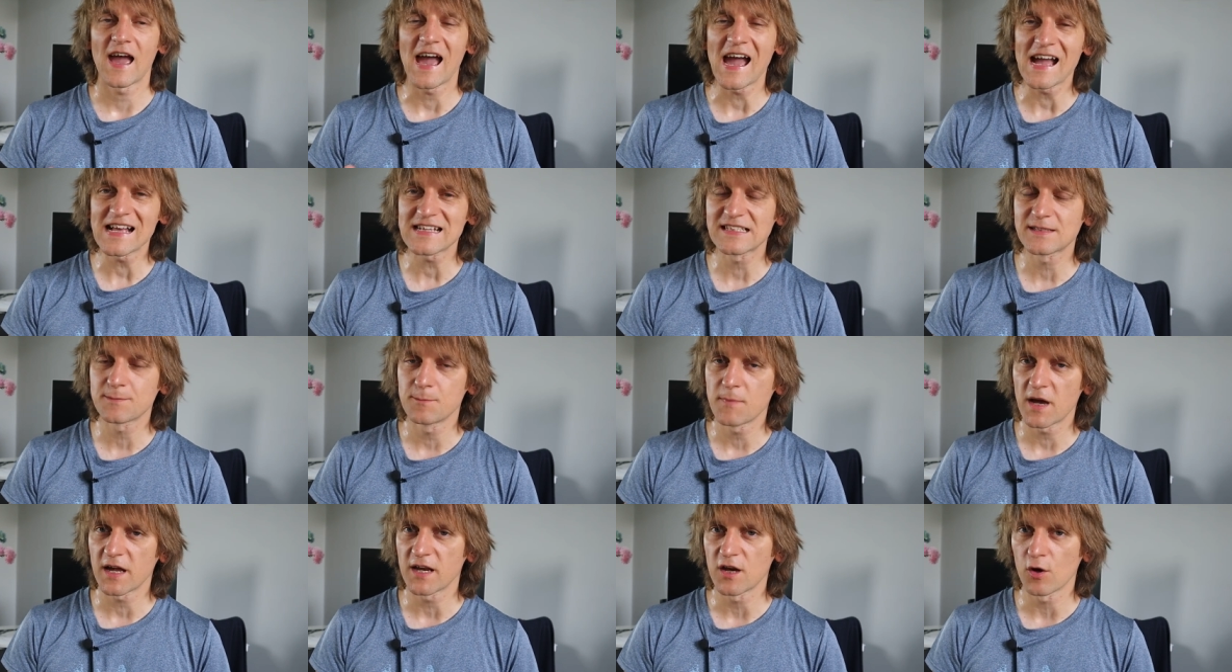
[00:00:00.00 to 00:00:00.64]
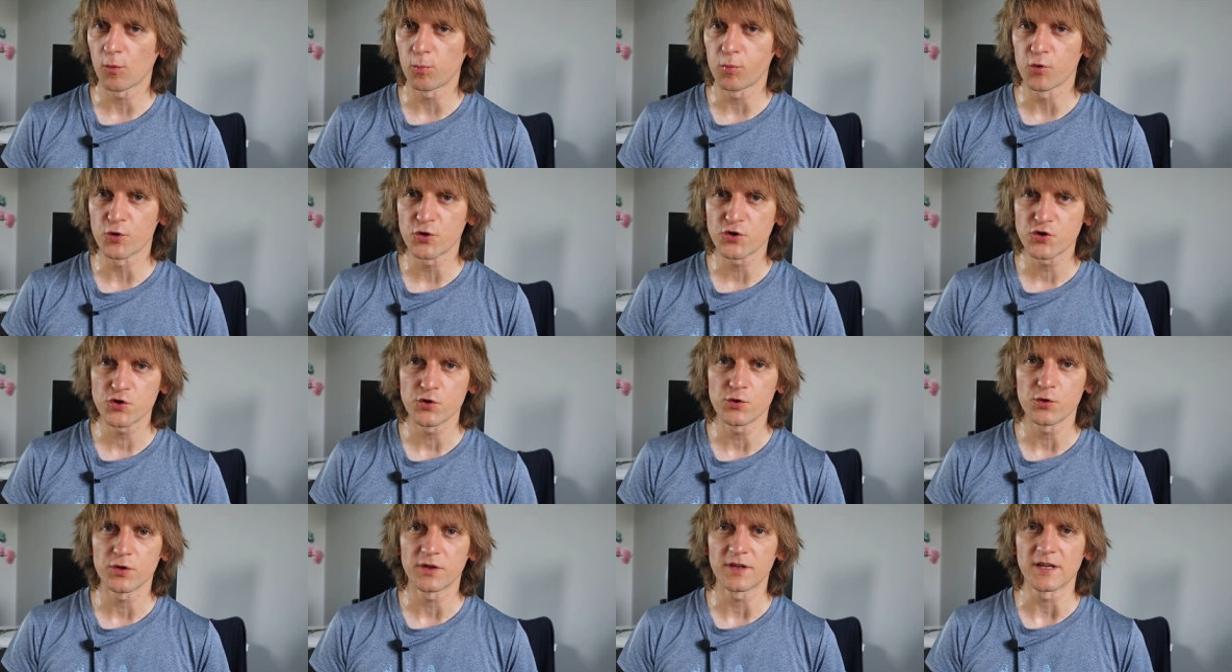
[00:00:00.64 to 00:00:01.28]
as many
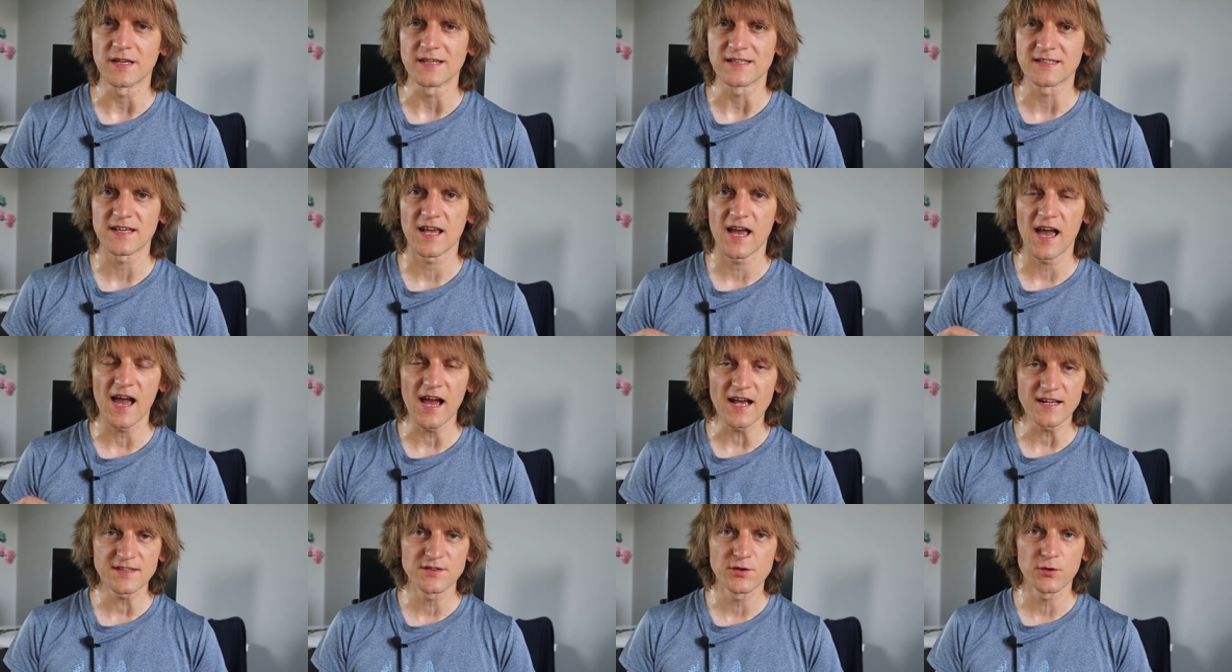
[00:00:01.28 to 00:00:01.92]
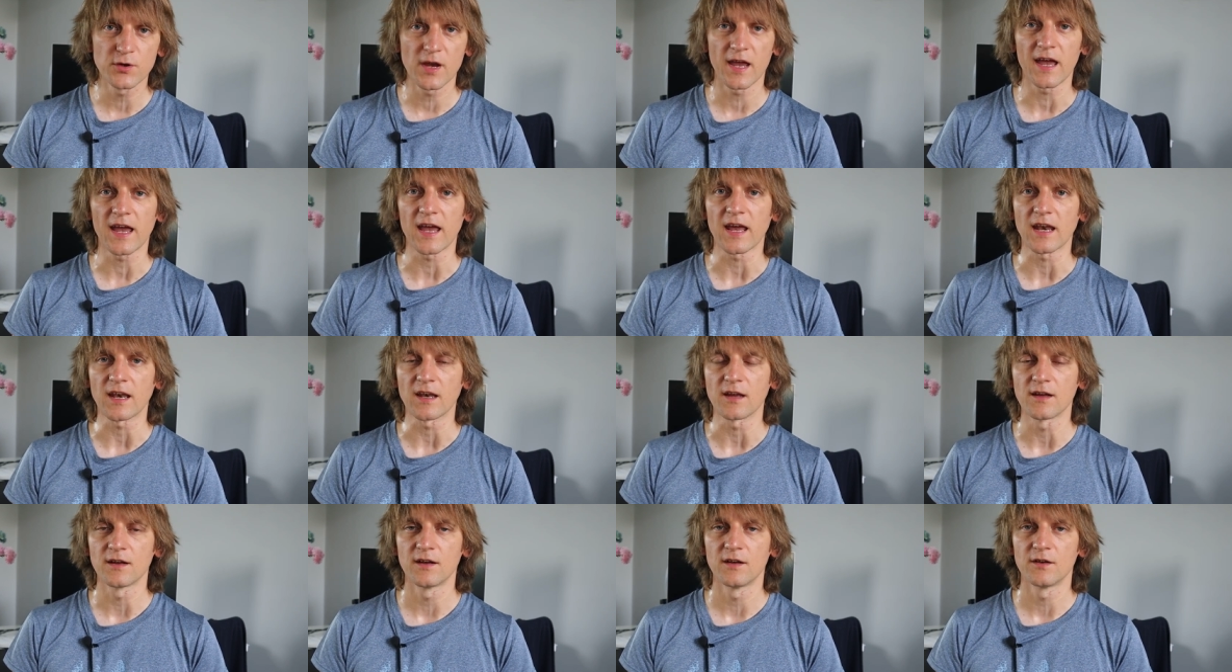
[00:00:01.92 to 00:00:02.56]
opportunities as you
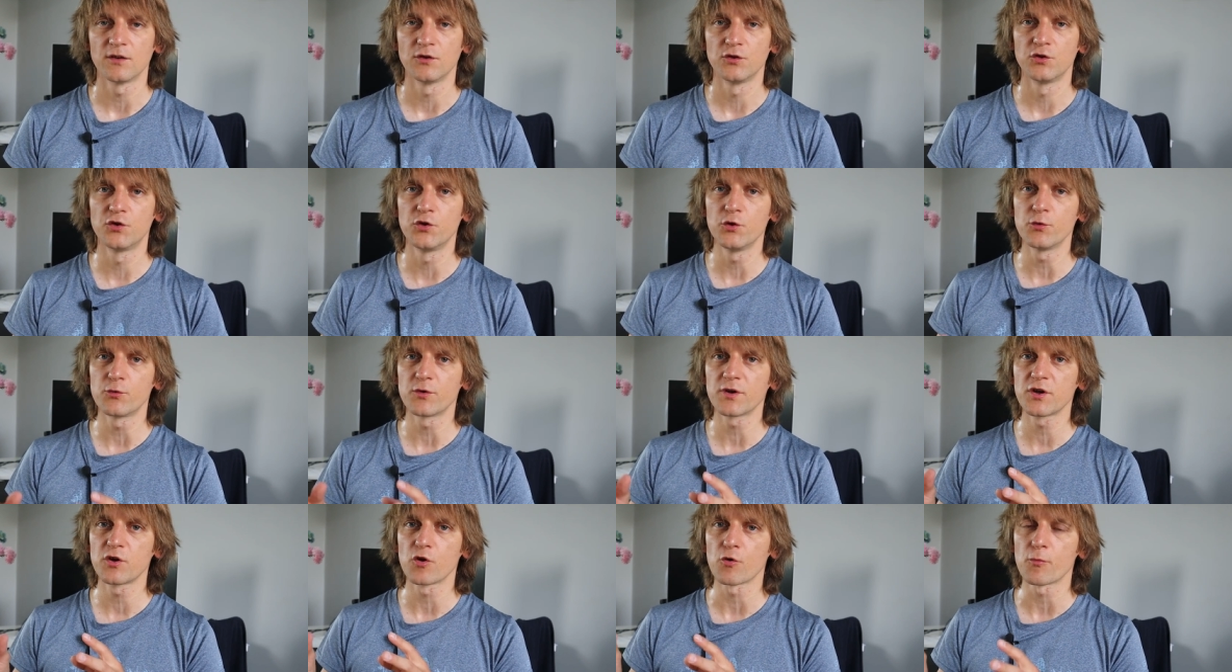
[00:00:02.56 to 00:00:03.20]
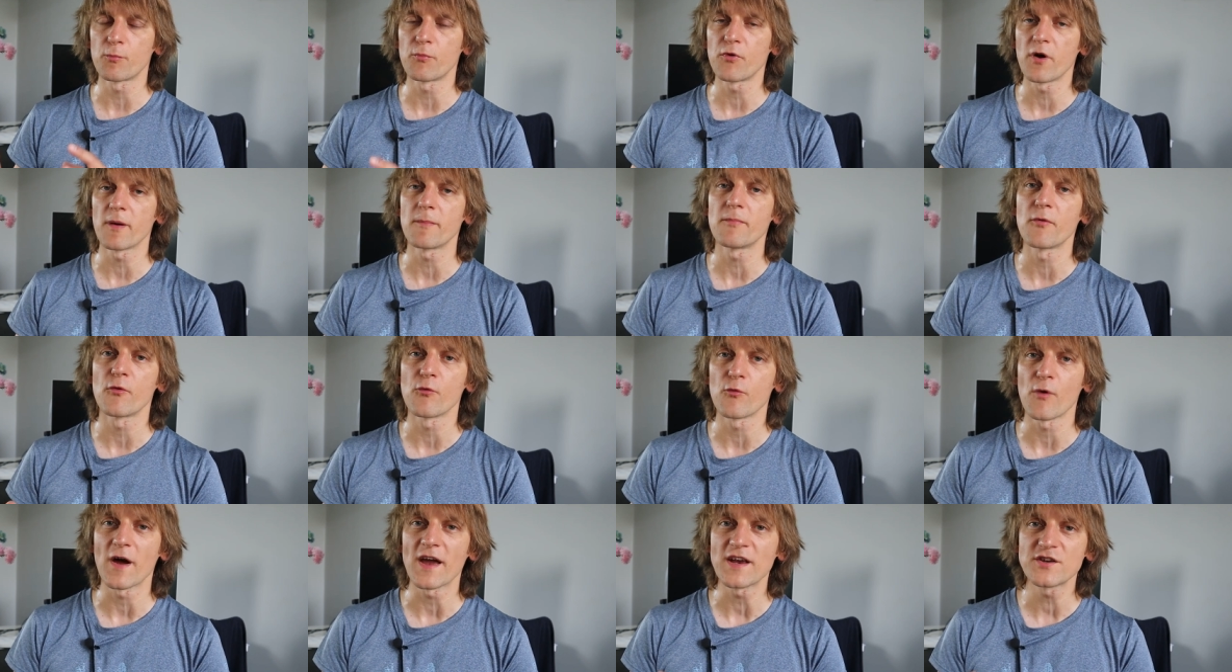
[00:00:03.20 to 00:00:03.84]
can during your
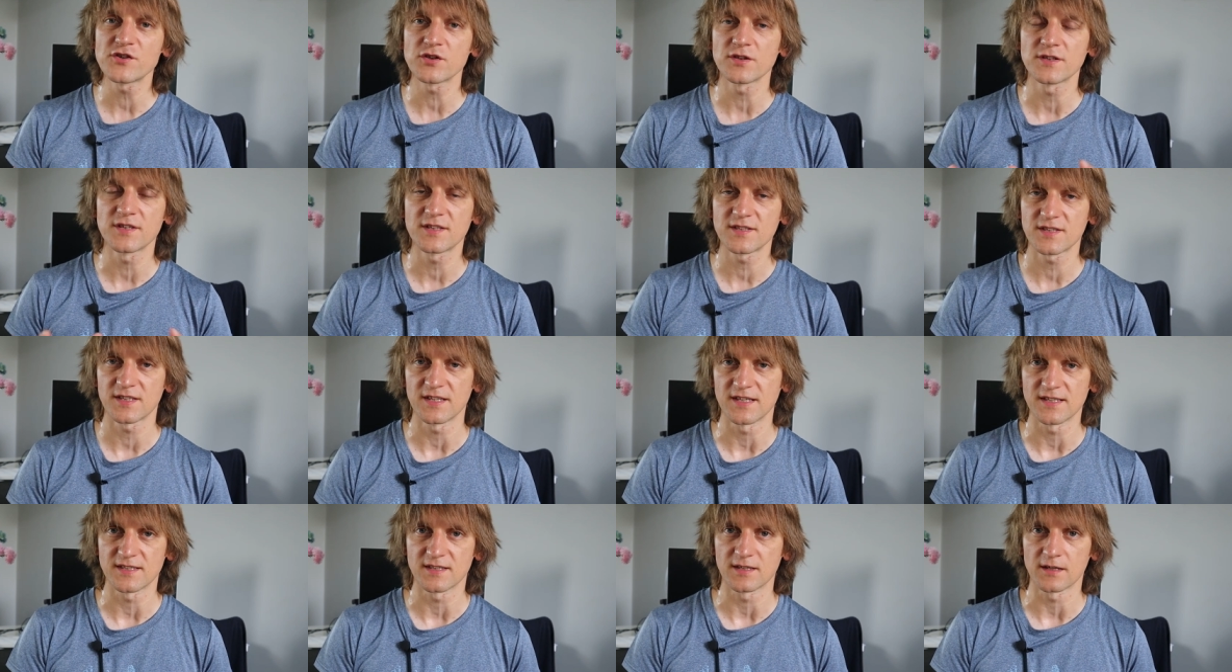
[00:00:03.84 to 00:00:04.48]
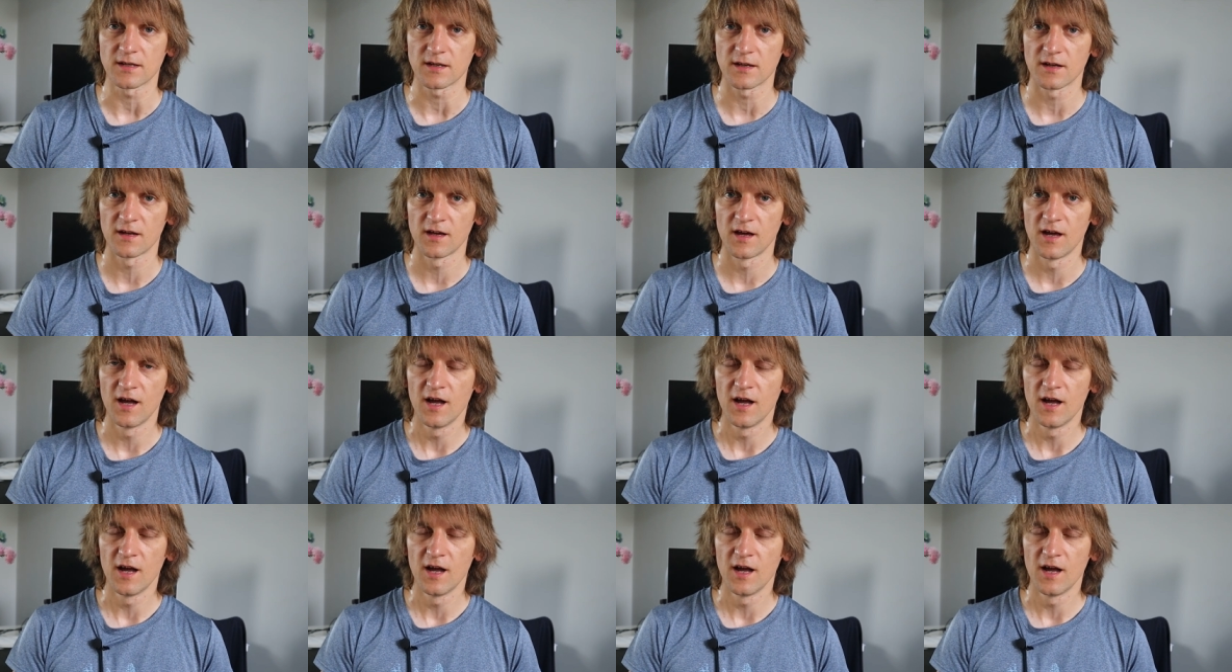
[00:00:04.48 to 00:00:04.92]
preparation season